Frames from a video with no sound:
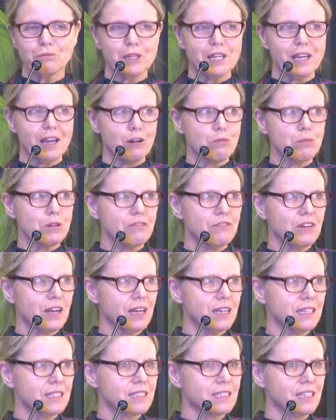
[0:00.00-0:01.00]
We help the
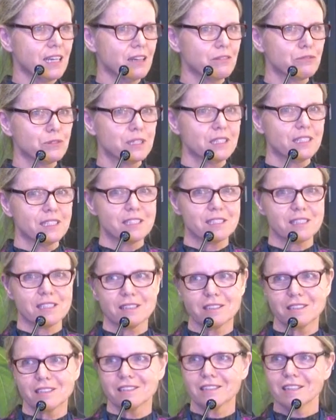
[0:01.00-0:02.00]
Fale staff with this,
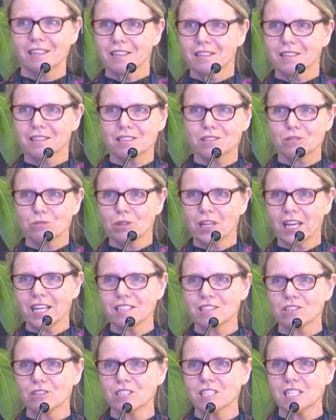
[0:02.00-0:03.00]
and it's all
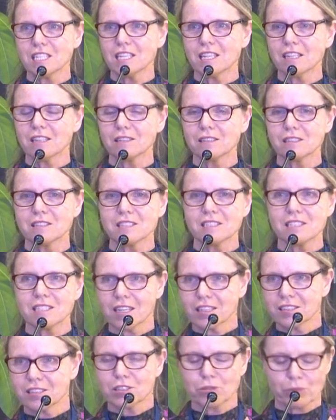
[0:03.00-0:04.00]
hands on deck, and it's
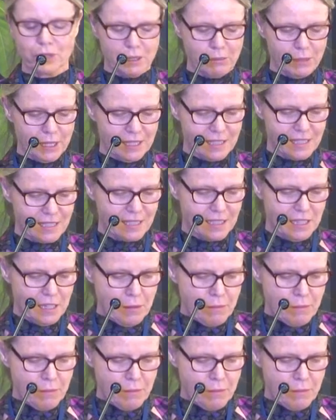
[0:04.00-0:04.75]
done in 20 minutes.